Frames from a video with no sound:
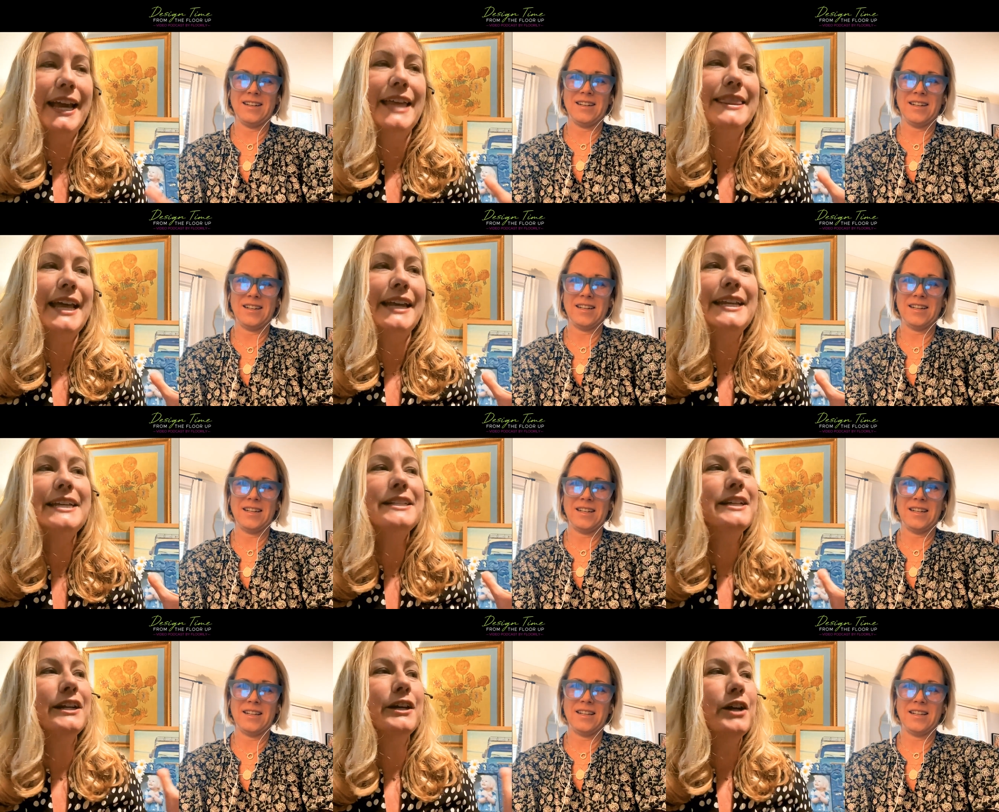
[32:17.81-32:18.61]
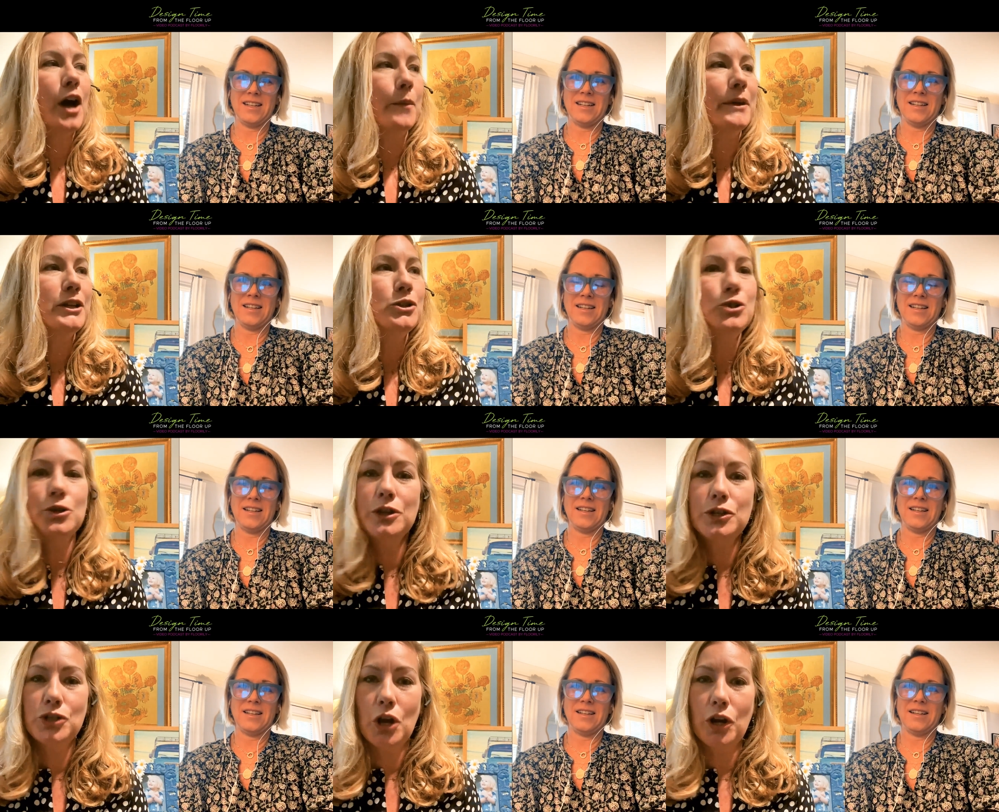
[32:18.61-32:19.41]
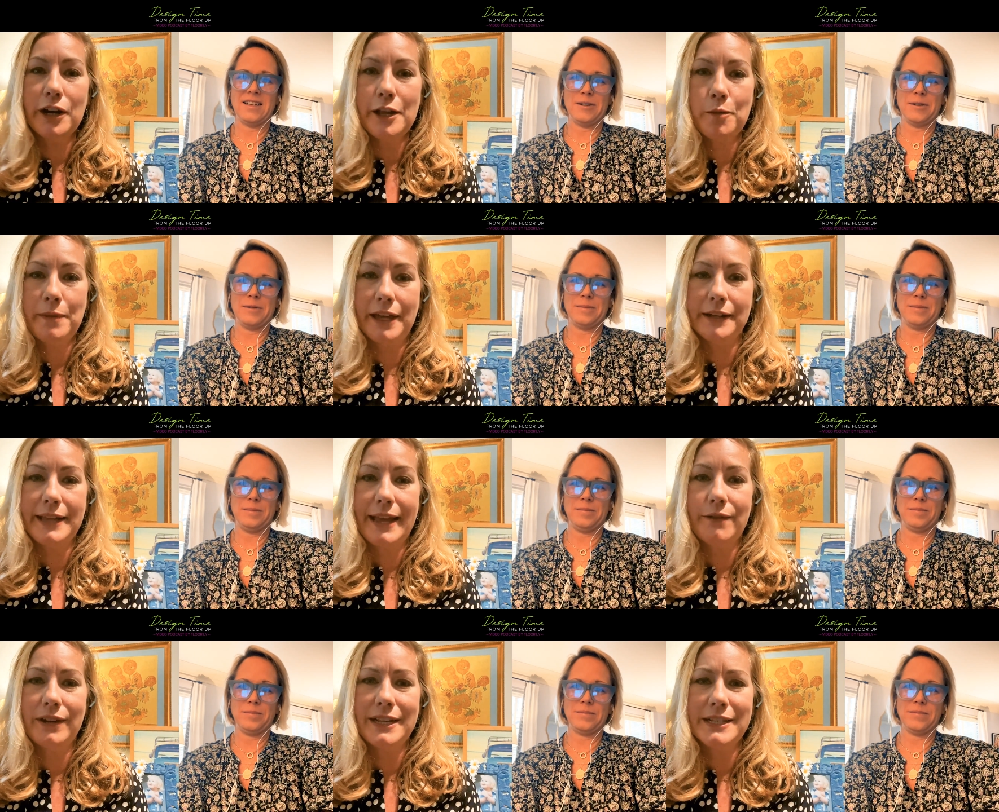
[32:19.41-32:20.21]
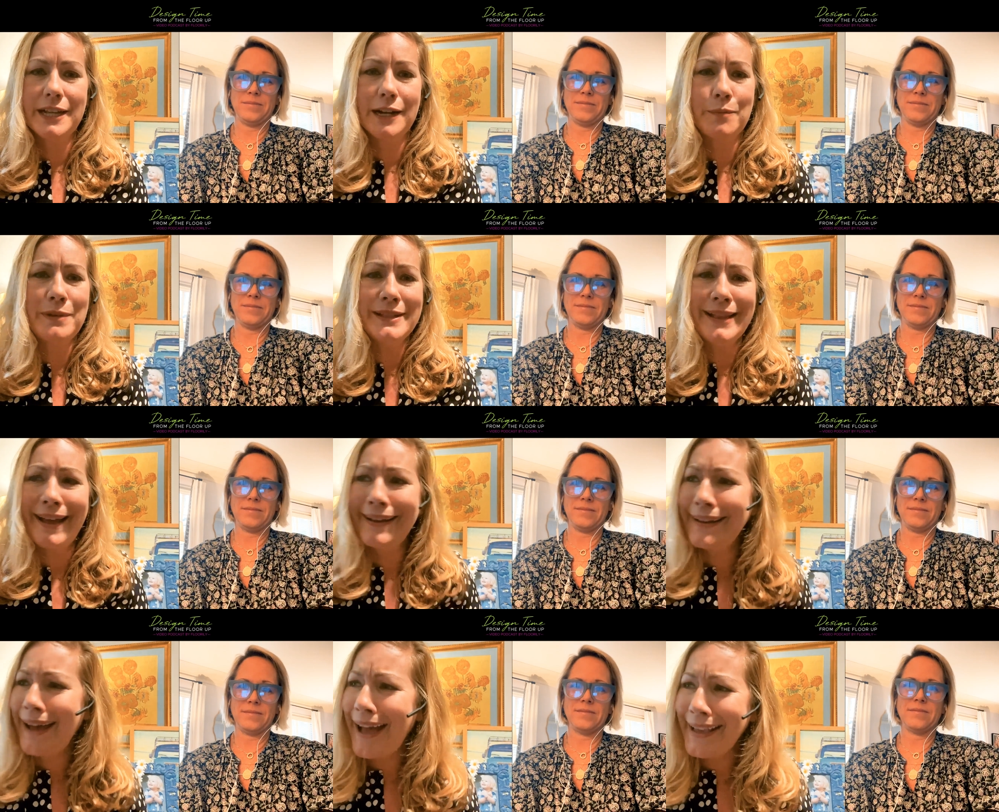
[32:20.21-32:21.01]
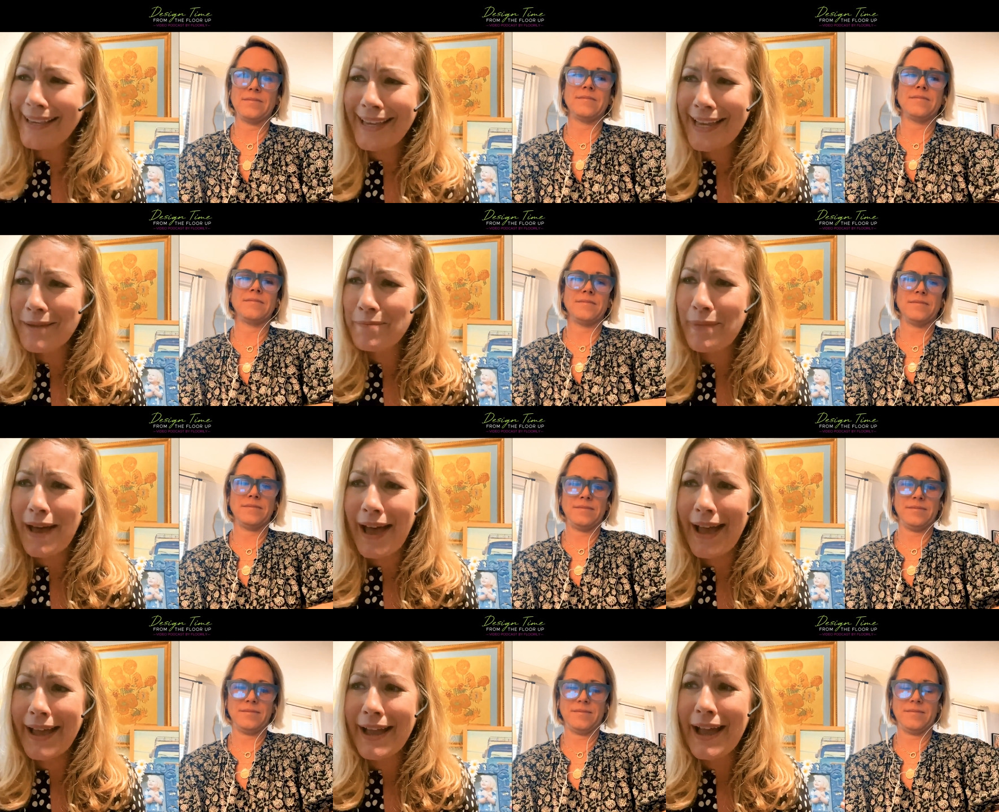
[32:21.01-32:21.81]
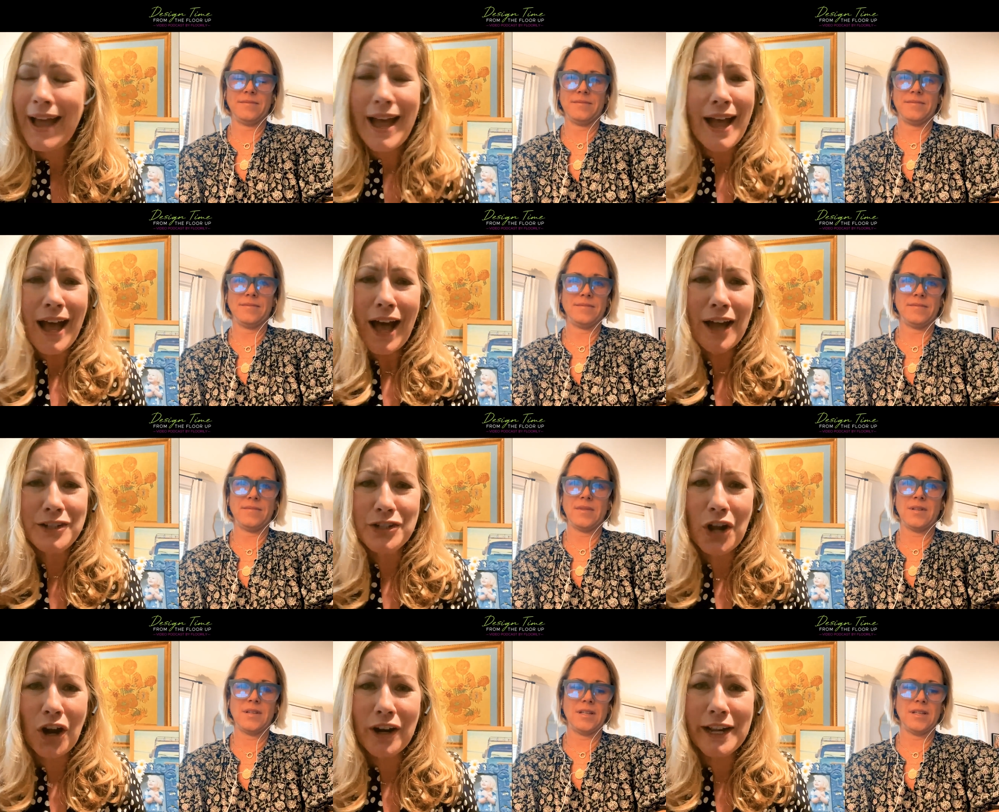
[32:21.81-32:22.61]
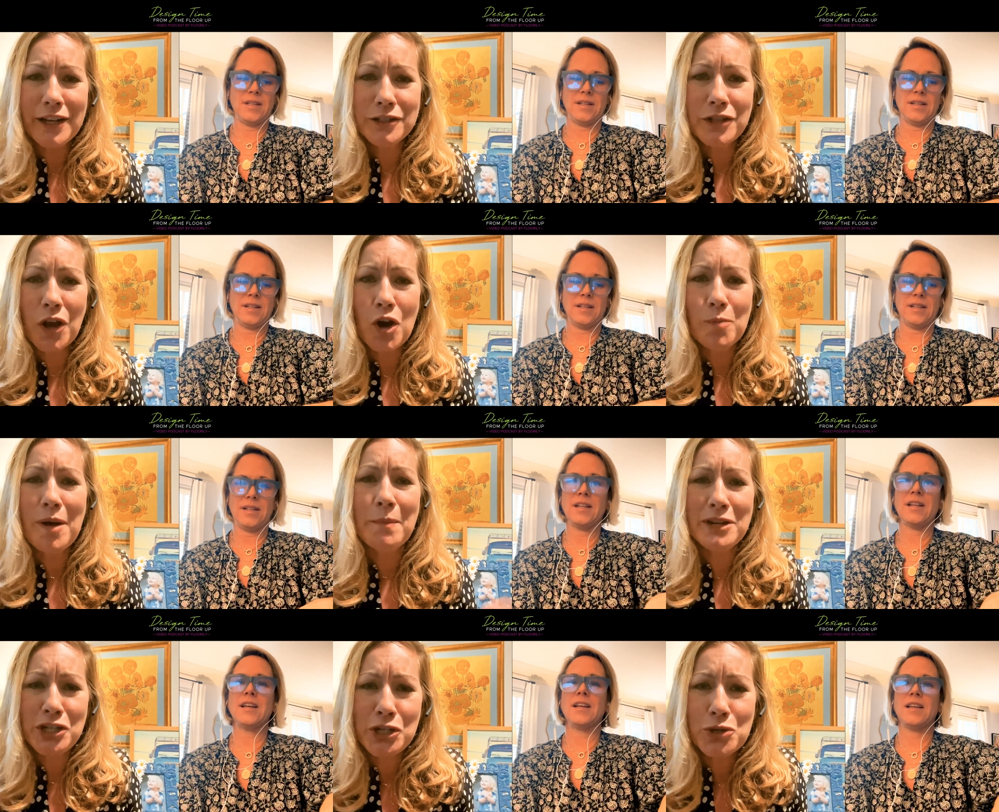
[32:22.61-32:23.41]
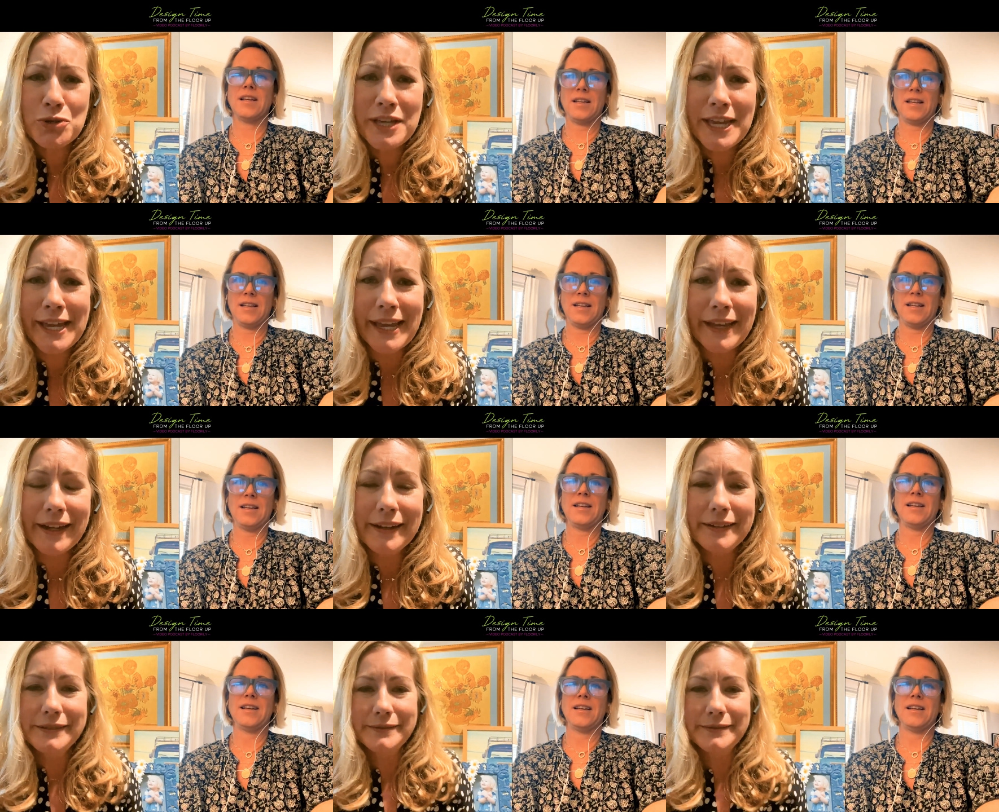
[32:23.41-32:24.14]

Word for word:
Speaker 1: And then he's going to come into the Tar Heel man cave and he's going to be like, I can't buy a Tar Heels home. I'm a dookie.